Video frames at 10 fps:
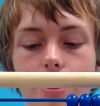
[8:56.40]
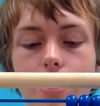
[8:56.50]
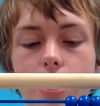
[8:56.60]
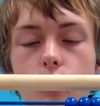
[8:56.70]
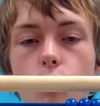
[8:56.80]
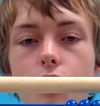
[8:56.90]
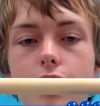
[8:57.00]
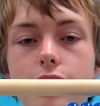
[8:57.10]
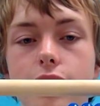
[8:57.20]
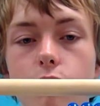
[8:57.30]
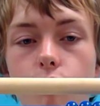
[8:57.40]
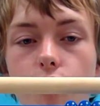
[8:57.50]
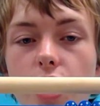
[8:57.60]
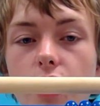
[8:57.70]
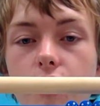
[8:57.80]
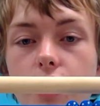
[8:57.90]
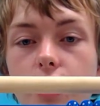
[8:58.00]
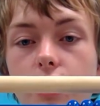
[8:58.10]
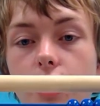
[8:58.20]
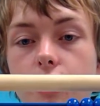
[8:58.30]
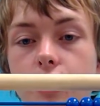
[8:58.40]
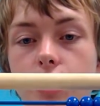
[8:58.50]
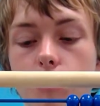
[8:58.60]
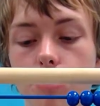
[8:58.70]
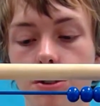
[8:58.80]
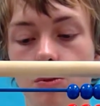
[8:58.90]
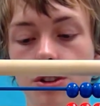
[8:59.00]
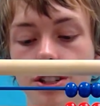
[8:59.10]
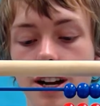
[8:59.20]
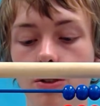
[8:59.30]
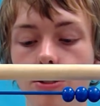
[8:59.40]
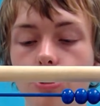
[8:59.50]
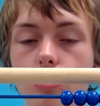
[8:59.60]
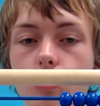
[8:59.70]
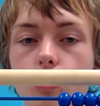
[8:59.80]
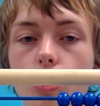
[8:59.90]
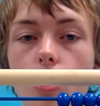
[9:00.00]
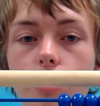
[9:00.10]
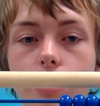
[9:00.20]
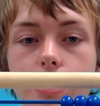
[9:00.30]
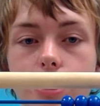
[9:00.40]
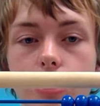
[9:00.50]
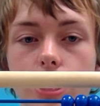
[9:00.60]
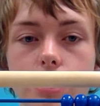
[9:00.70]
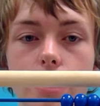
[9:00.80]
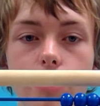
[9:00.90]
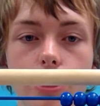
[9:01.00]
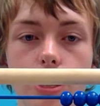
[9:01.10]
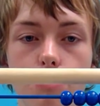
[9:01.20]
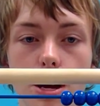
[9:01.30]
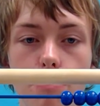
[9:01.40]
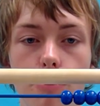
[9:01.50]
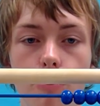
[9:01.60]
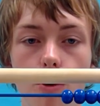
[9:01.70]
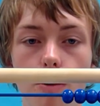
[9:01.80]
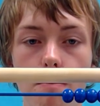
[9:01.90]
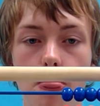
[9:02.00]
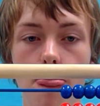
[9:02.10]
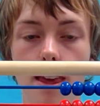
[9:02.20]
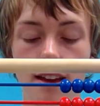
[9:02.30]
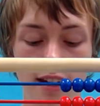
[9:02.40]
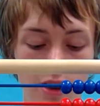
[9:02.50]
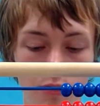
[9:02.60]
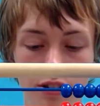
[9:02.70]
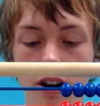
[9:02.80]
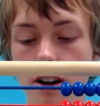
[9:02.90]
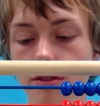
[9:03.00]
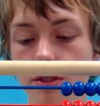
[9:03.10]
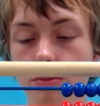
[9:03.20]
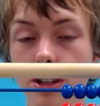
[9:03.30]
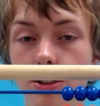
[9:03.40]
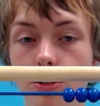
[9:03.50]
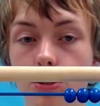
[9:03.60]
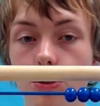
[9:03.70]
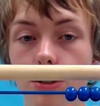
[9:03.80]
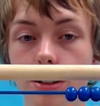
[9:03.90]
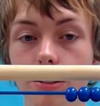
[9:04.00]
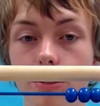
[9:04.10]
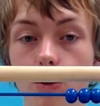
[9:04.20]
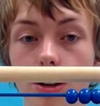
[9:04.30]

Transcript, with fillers: This one is a very, very large number, which I would strongly suggest having a sheet of paper for. It was hard for me to do even